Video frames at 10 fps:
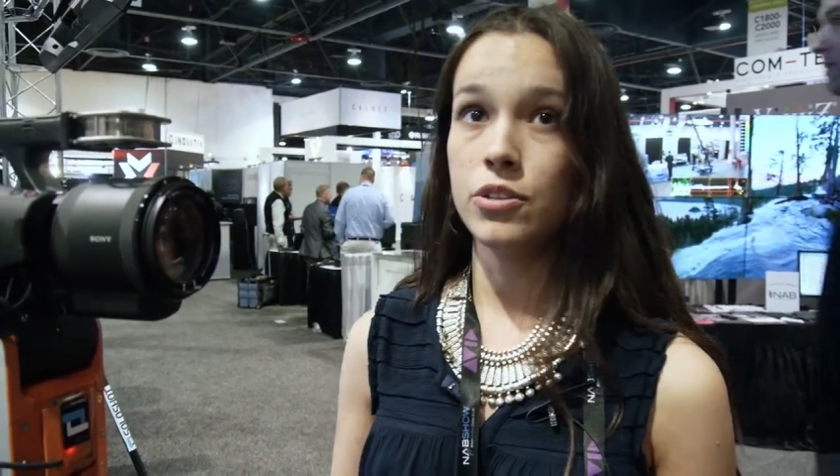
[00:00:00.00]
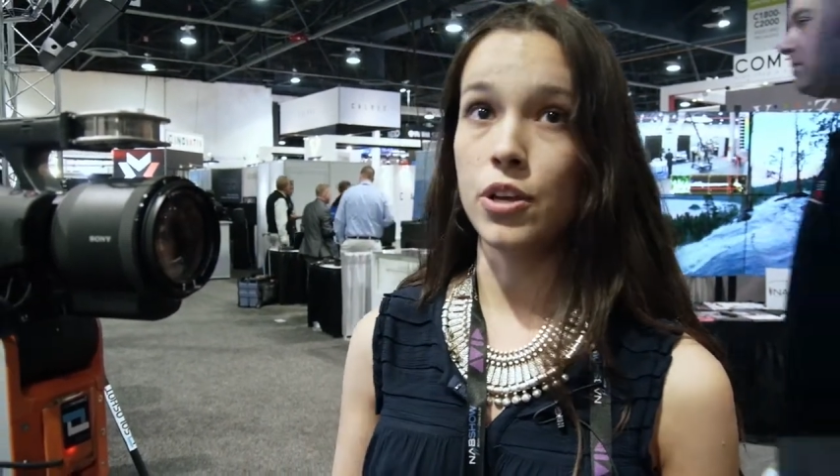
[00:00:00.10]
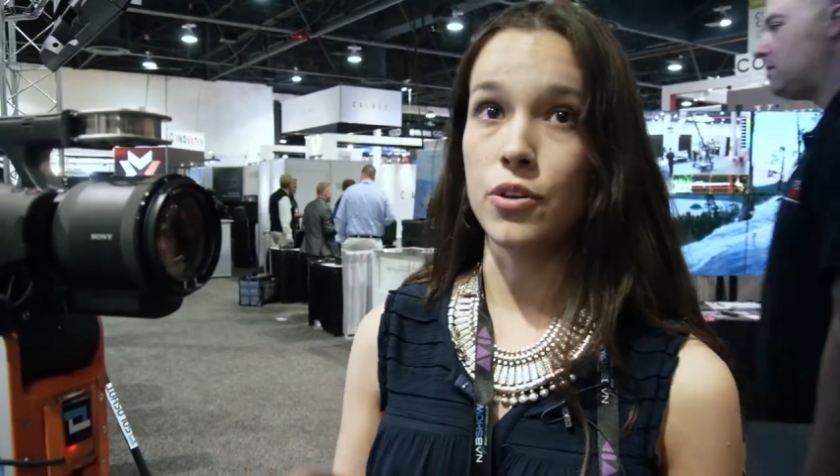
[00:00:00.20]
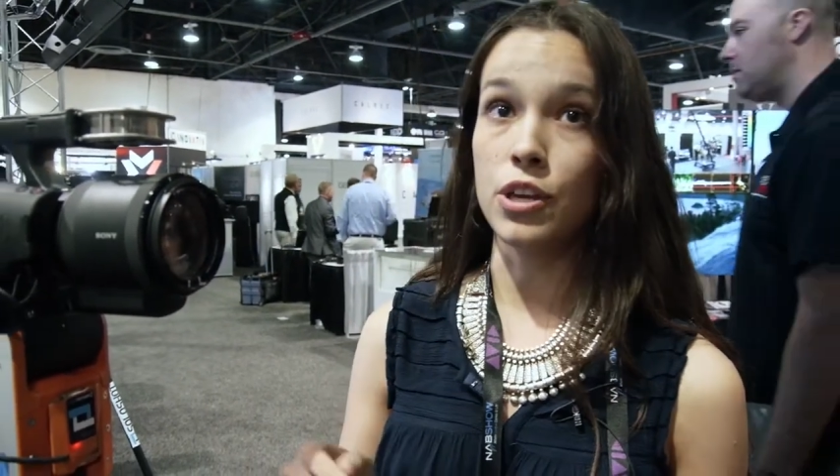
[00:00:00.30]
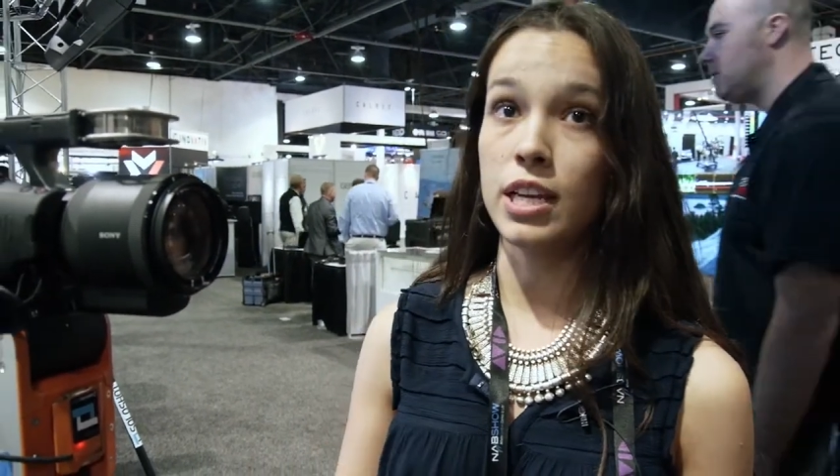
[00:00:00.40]

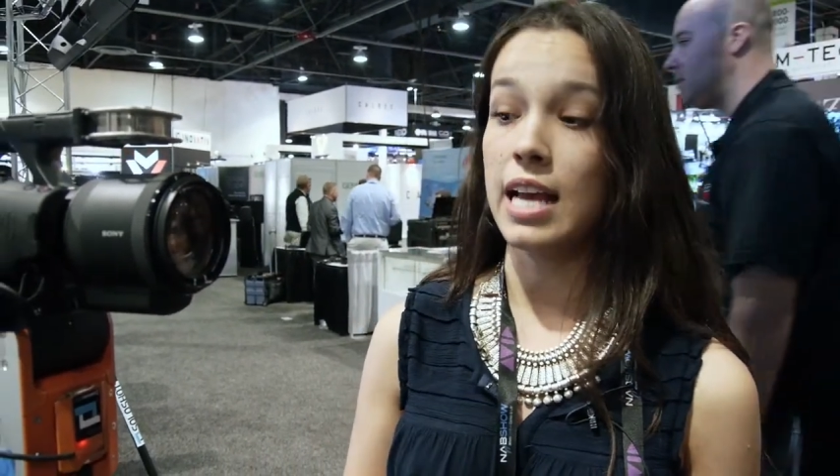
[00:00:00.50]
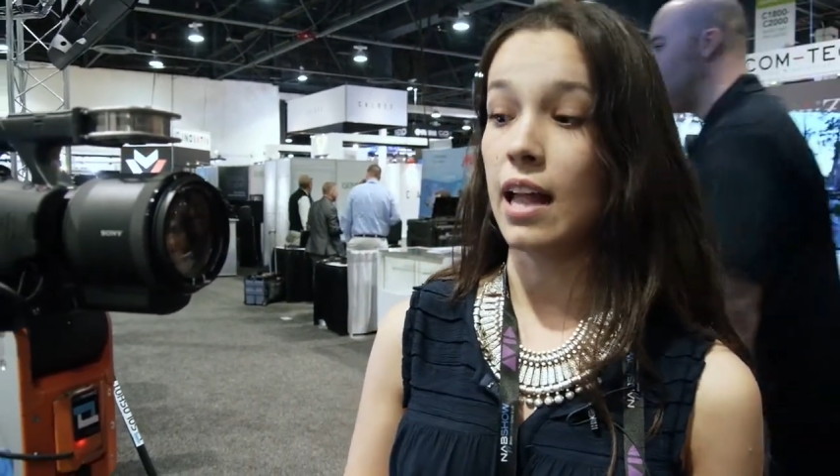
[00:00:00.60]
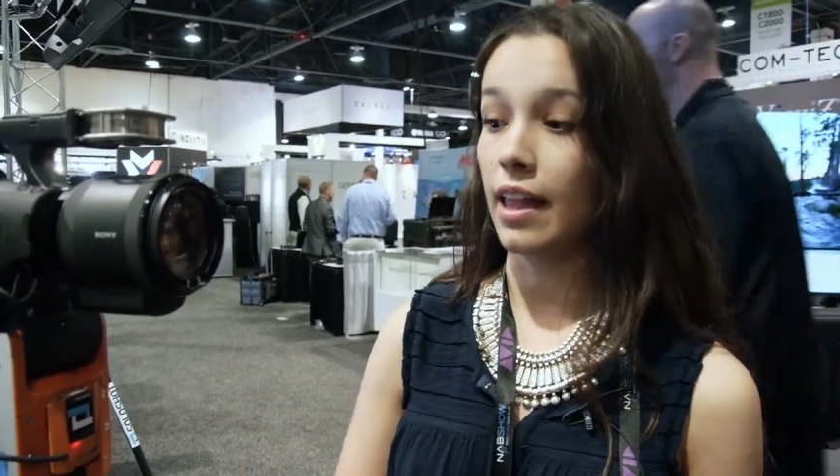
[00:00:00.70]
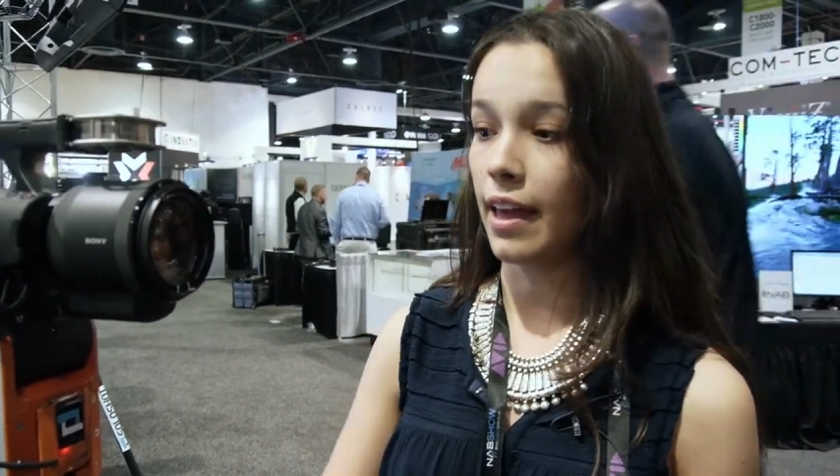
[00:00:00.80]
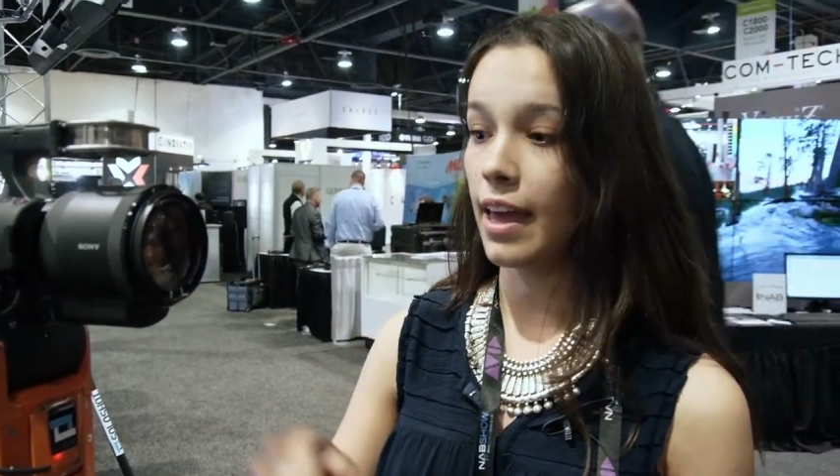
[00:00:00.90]
So you could
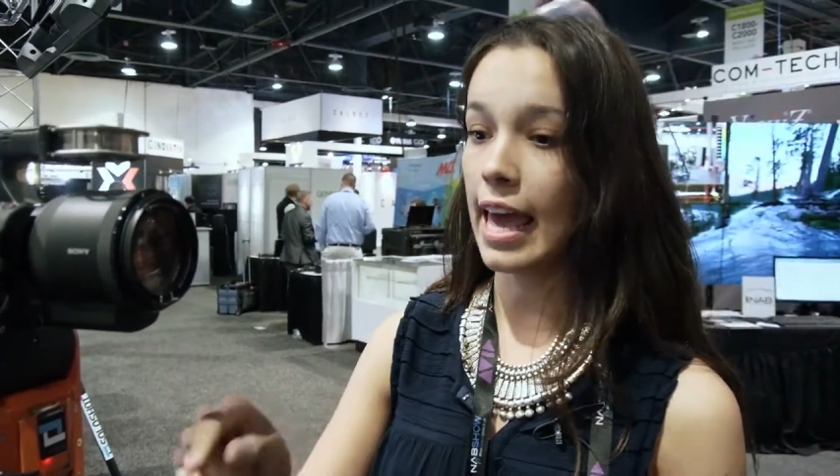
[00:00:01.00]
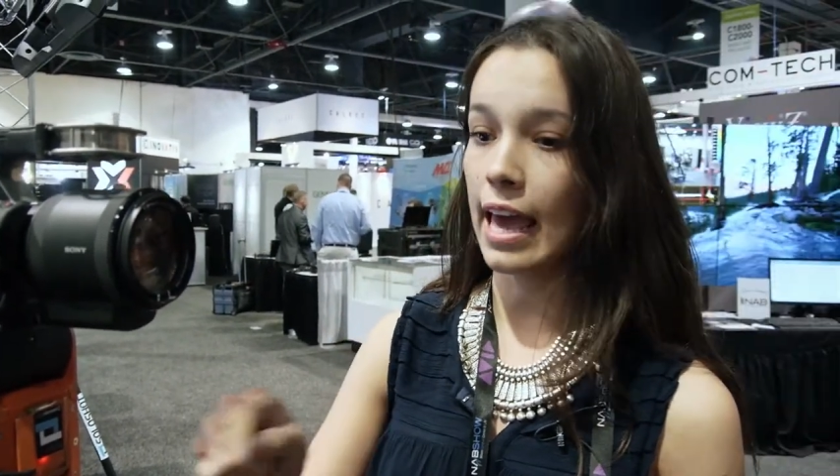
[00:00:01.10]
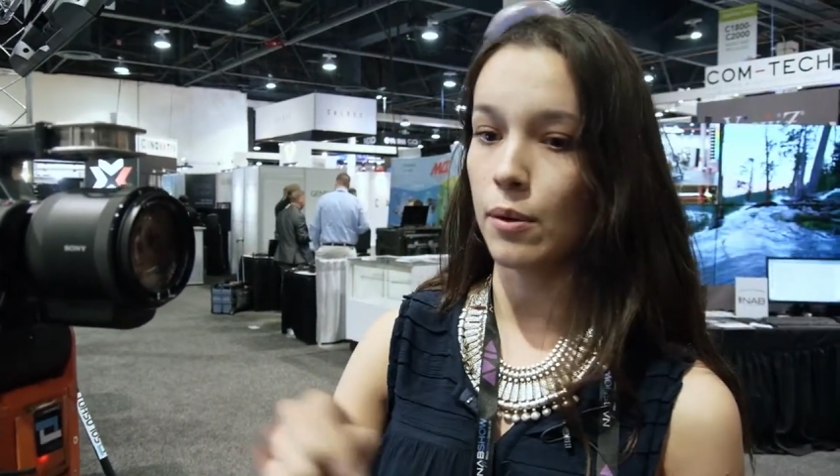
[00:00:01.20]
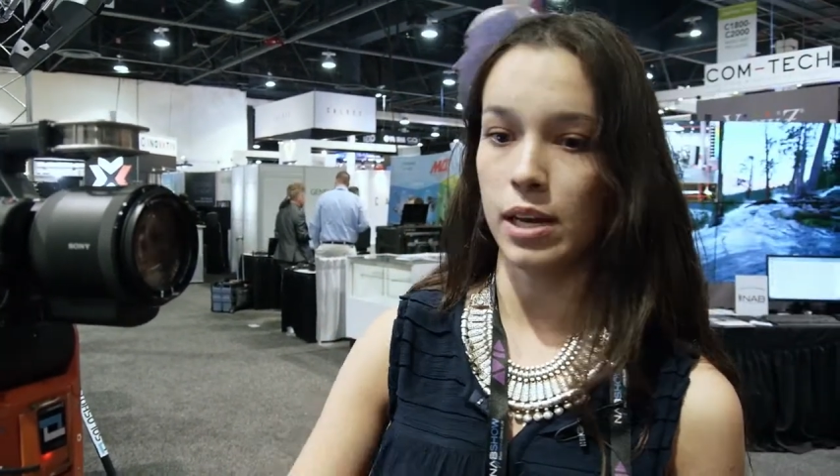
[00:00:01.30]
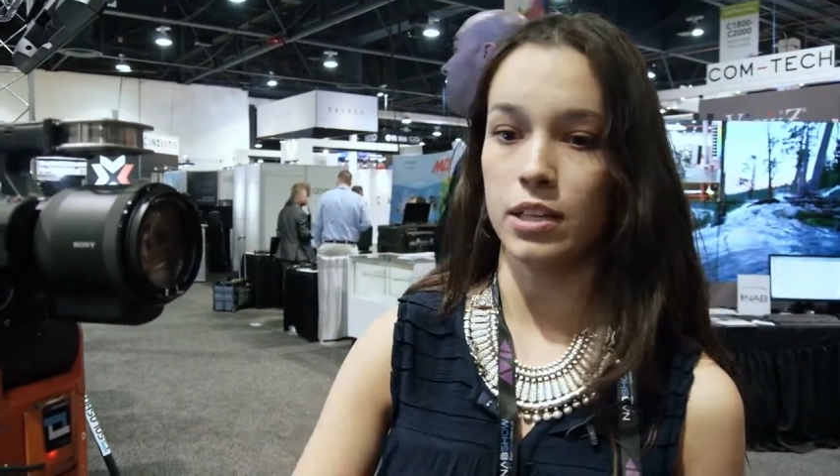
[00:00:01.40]
tell it, hey,
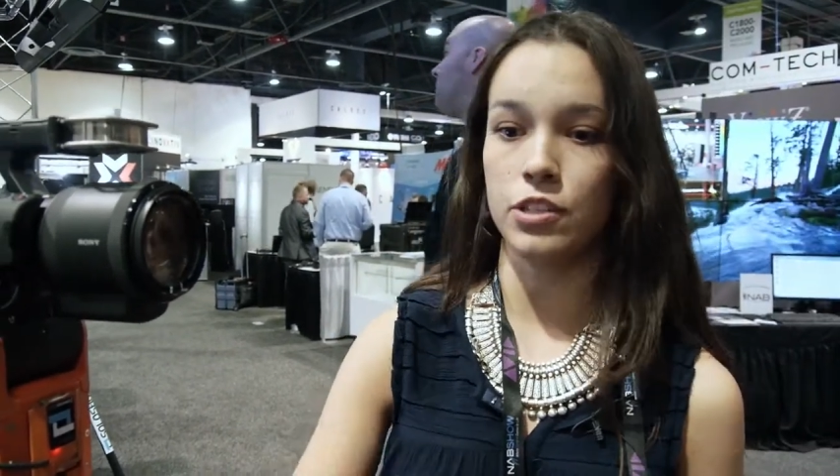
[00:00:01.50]
I want